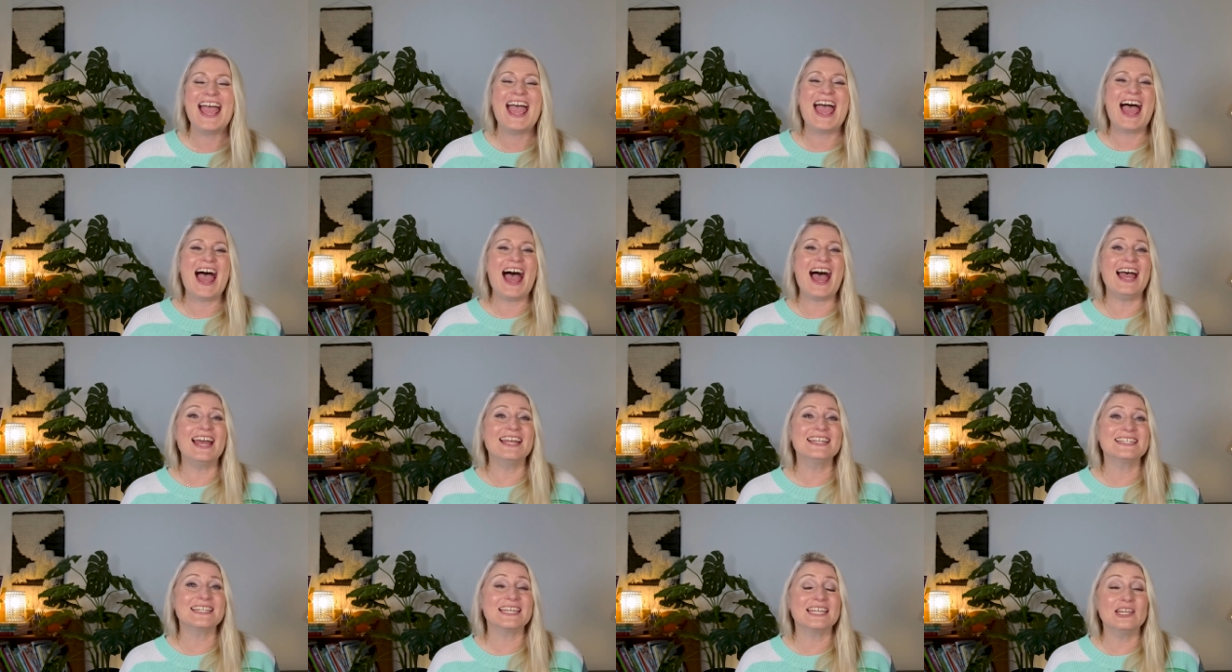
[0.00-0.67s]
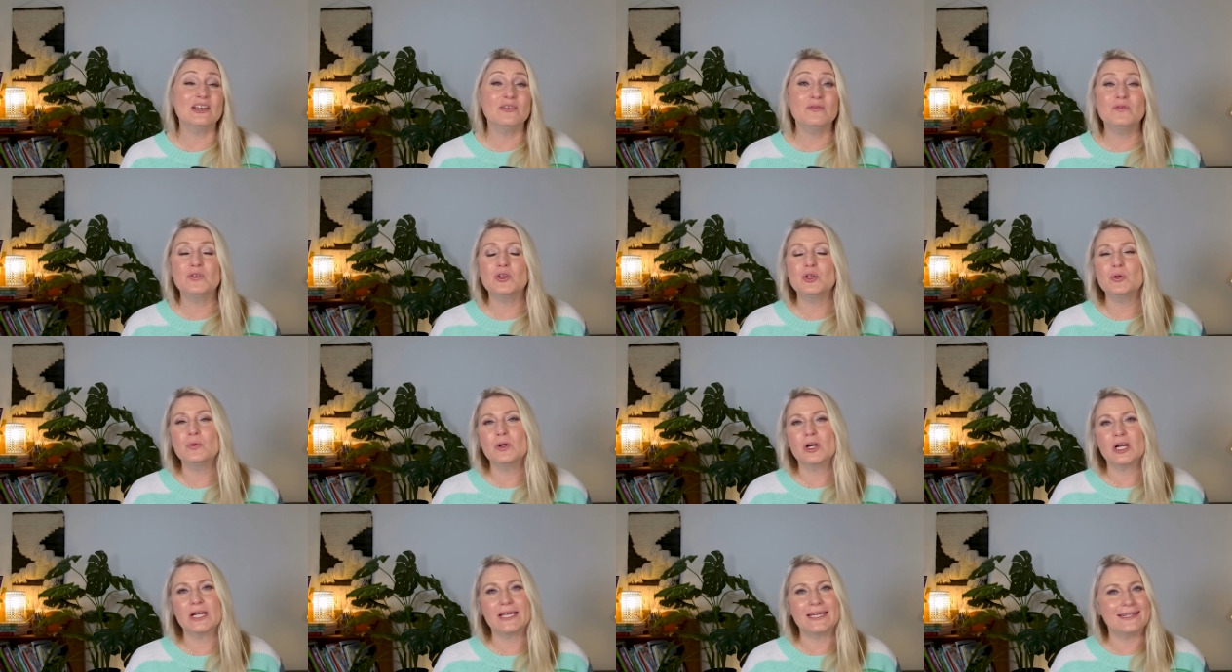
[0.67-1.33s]
And if you
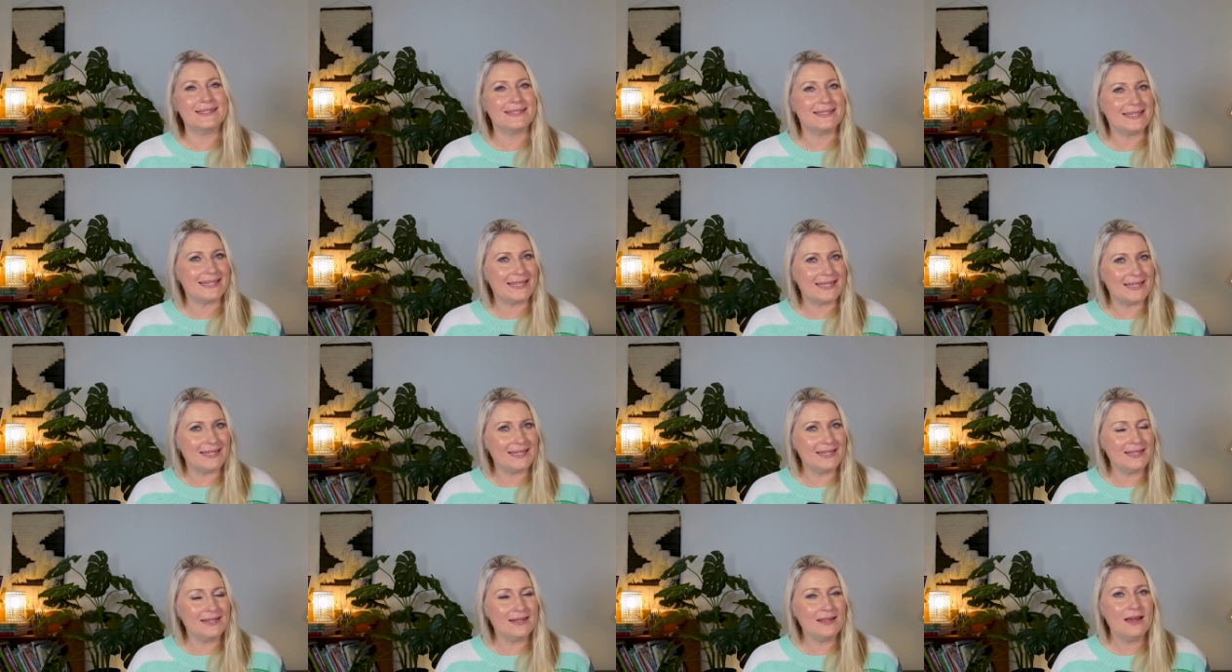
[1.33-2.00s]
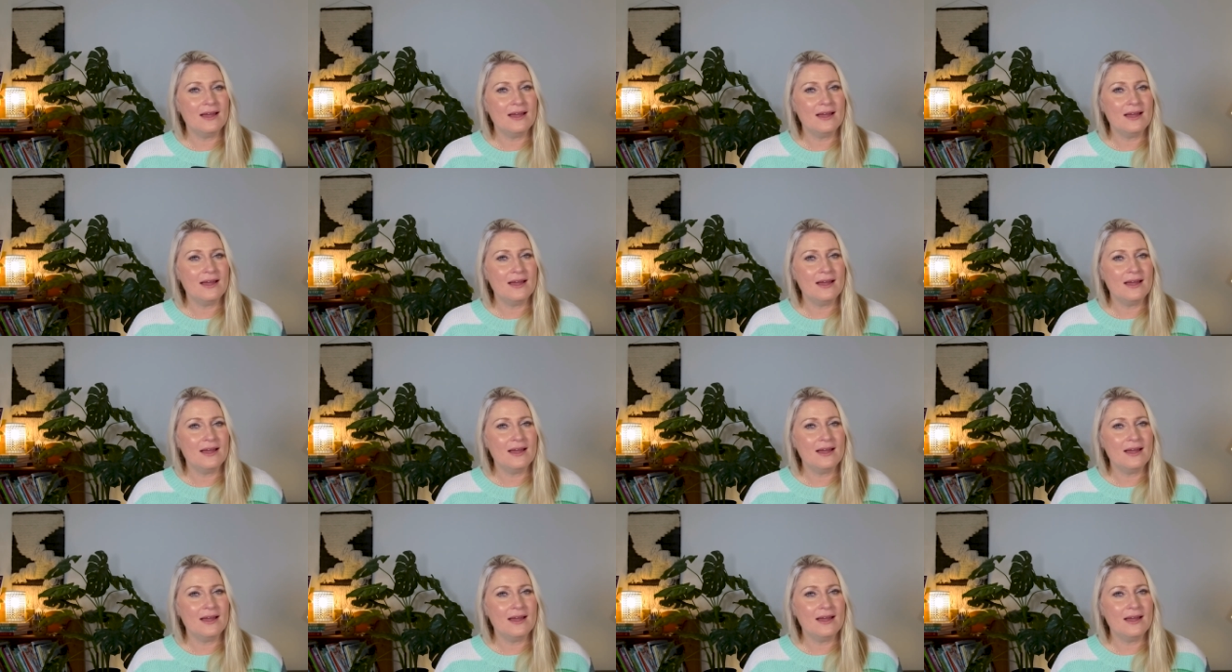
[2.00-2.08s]
are in need